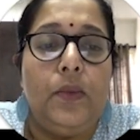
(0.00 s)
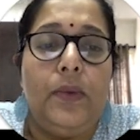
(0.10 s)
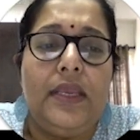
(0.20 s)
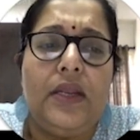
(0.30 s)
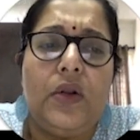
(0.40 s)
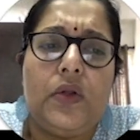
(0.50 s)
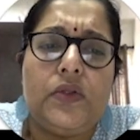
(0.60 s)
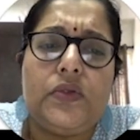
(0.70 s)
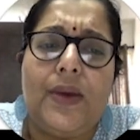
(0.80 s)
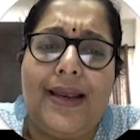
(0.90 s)
We can
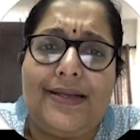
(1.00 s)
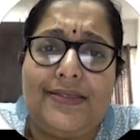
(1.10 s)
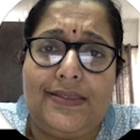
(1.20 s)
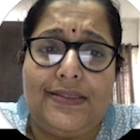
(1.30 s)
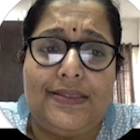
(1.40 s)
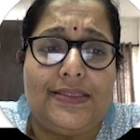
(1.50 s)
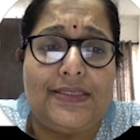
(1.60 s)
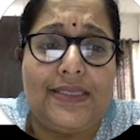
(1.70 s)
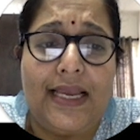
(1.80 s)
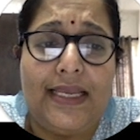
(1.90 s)
also adjust the
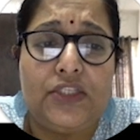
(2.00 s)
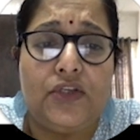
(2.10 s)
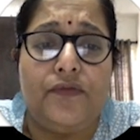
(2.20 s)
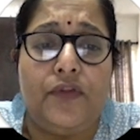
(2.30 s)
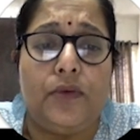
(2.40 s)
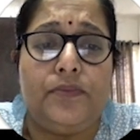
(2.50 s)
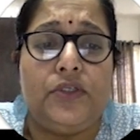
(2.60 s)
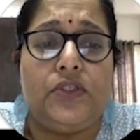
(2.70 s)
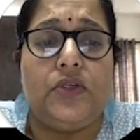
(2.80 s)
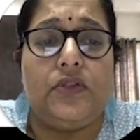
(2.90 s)
size of the
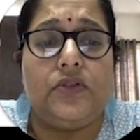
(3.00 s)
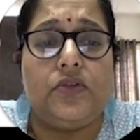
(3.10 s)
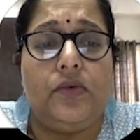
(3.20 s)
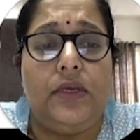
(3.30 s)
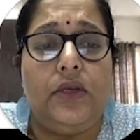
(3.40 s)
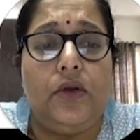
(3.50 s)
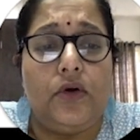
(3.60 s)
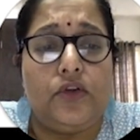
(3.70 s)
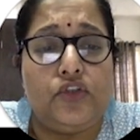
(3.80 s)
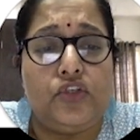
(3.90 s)
objects on the screen
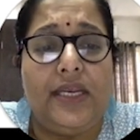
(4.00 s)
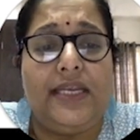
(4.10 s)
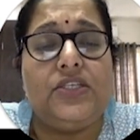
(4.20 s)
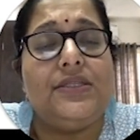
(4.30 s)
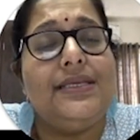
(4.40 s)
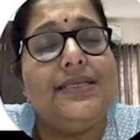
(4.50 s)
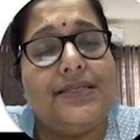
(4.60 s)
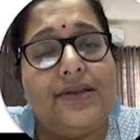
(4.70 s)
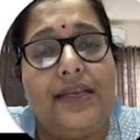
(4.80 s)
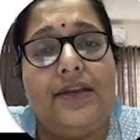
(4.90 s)
or change the
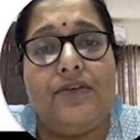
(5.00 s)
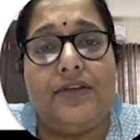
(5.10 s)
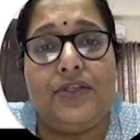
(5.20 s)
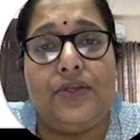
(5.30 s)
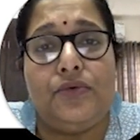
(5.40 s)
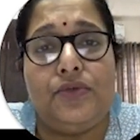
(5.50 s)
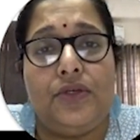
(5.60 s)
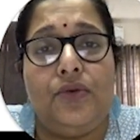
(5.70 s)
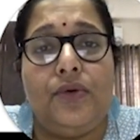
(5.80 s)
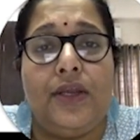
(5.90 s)
screen
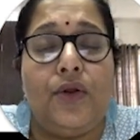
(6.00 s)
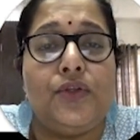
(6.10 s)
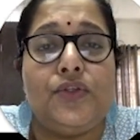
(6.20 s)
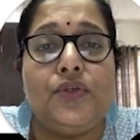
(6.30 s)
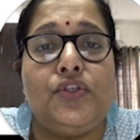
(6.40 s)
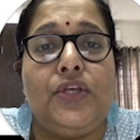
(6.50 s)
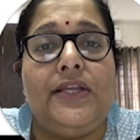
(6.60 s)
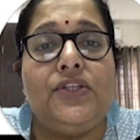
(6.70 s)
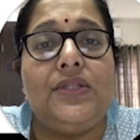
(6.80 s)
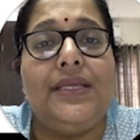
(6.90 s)
resolution. You can also
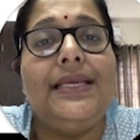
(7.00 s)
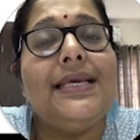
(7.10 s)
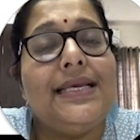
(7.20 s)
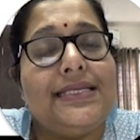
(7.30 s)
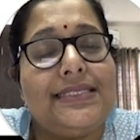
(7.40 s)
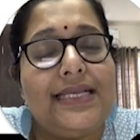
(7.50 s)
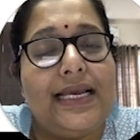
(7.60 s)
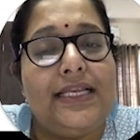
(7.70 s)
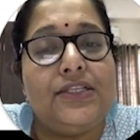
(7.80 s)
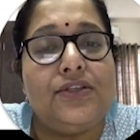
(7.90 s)
change the
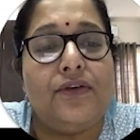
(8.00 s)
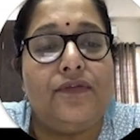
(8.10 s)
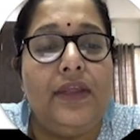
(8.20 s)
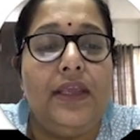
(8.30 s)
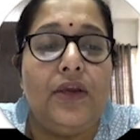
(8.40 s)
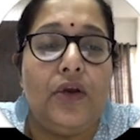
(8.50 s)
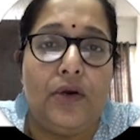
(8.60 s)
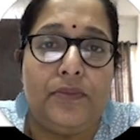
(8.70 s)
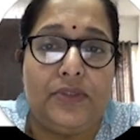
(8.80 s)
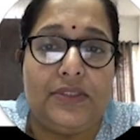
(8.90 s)
size of the
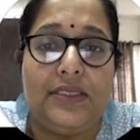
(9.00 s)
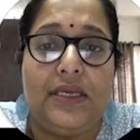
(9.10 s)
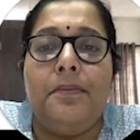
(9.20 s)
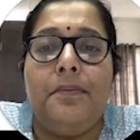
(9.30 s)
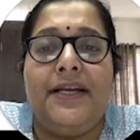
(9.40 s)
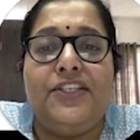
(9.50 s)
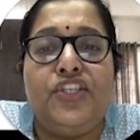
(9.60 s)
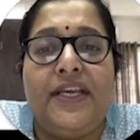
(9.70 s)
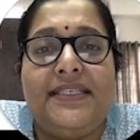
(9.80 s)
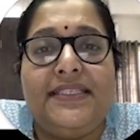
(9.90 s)
objects. By
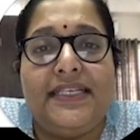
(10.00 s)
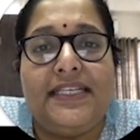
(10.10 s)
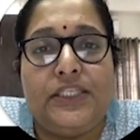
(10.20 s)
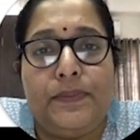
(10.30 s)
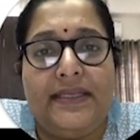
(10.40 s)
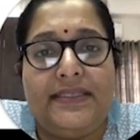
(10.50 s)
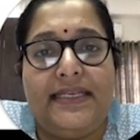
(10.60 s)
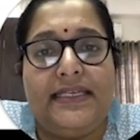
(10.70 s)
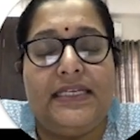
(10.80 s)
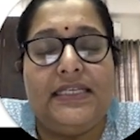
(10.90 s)
changing the display
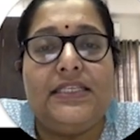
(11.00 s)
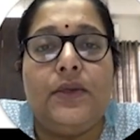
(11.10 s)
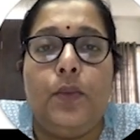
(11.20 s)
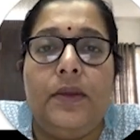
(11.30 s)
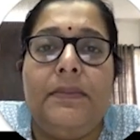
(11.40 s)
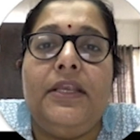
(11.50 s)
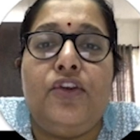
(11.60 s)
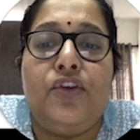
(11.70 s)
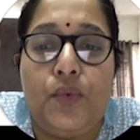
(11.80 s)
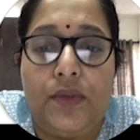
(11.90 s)
settings, we
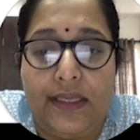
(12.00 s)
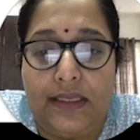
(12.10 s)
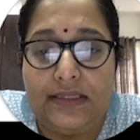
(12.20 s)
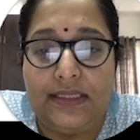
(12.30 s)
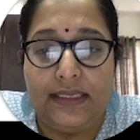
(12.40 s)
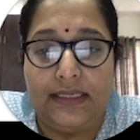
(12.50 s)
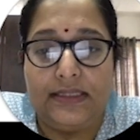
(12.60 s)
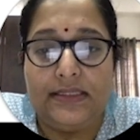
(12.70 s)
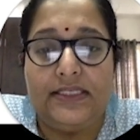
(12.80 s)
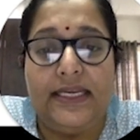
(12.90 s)
mean two things, that
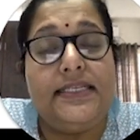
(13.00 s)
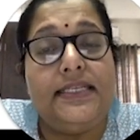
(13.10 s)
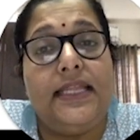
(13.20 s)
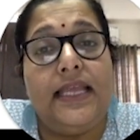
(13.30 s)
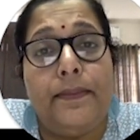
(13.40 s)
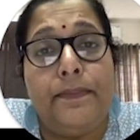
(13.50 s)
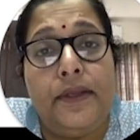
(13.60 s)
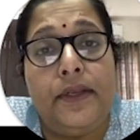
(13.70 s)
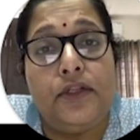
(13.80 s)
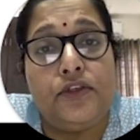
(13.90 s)
is, changing the
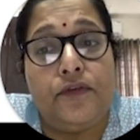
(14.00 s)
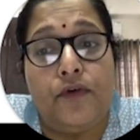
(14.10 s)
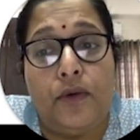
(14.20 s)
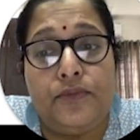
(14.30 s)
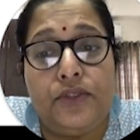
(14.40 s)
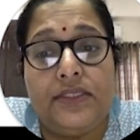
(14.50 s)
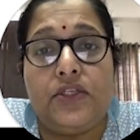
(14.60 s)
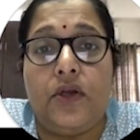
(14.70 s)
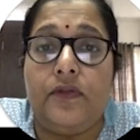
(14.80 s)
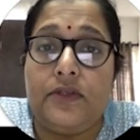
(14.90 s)
appearance of objects
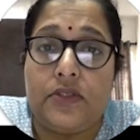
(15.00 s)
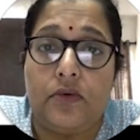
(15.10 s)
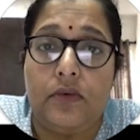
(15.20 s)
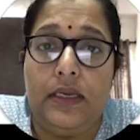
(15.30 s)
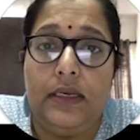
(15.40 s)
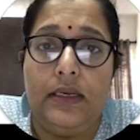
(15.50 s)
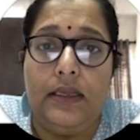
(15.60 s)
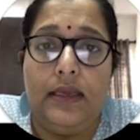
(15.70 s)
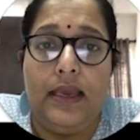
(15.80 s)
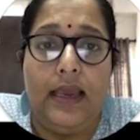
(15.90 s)
on the screen
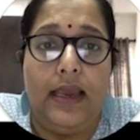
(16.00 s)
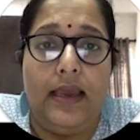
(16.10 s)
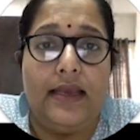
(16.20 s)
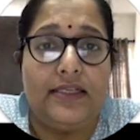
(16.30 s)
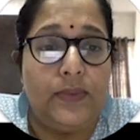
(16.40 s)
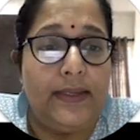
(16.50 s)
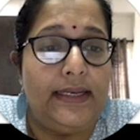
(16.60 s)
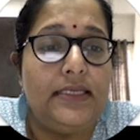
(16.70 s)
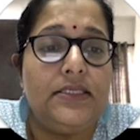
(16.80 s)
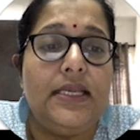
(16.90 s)
as well
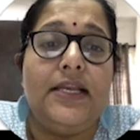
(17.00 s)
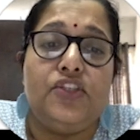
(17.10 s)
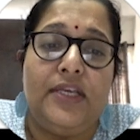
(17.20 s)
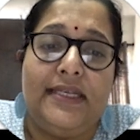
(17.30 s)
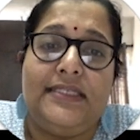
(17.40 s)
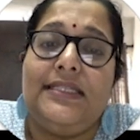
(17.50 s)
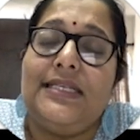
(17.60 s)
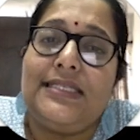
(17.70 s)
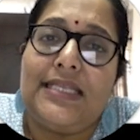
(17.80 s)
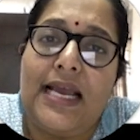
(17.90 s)
as changing
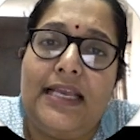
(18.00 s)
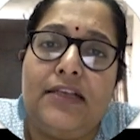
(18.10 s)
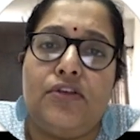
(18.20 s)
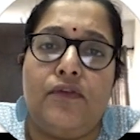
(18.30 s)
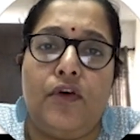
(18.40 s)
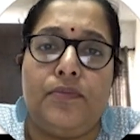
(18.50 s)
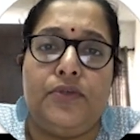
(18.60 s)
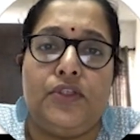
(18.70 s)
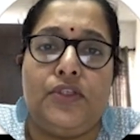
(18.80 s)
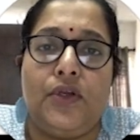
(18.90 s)
the size of
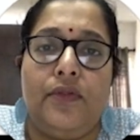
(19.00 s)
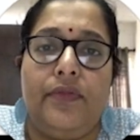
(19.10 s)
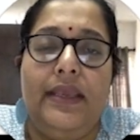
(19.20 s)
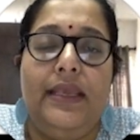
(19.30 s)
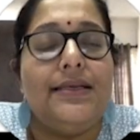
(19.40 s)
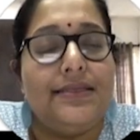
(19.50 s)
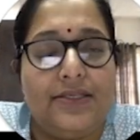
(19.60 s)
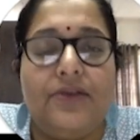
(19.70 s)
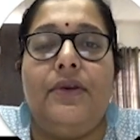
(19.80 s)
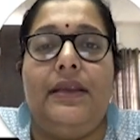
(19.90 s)
objects on the
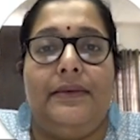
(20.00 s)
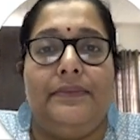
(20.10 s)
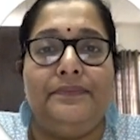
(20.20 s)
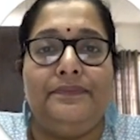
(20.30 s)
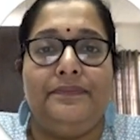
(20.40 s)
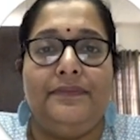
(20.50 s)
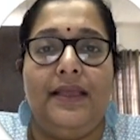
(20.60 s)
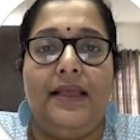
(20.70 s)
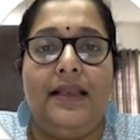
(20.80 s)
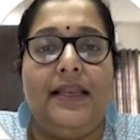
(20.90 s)
screen.
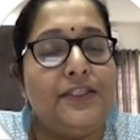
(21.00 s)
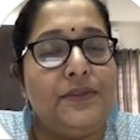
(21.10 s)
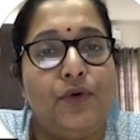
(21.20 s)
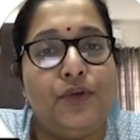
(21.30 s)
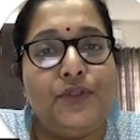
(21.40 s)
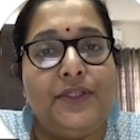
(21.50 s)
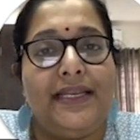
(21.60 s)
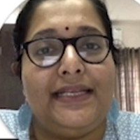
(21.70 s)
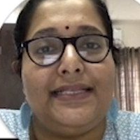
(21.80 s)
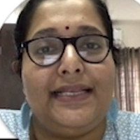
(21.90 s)
Let's move on to the
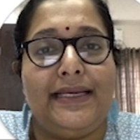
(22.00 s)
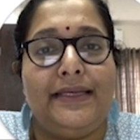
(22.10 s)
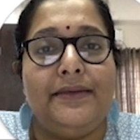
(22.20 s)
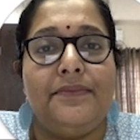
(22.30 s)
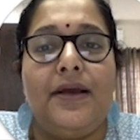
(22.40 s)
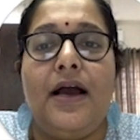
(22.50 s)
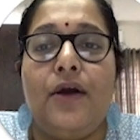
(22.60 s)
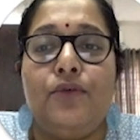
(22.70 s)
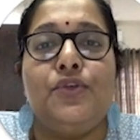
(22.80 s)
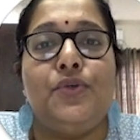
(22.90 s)
next slide.
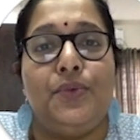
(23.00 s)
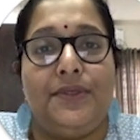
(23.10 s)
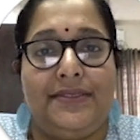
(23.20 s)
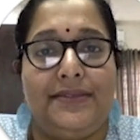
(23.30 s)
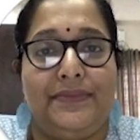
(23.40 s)
How to do it?